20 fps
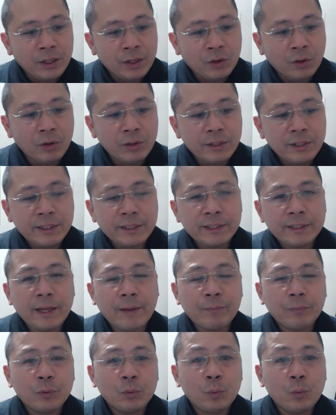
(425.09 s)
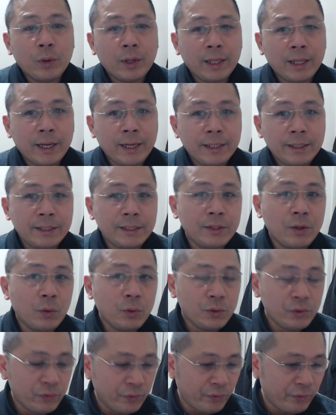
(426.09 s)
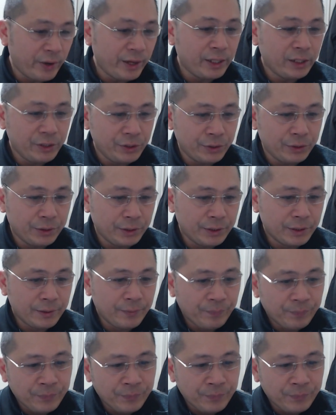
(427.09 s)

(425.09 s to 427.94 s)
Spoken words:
conceptualize those failures.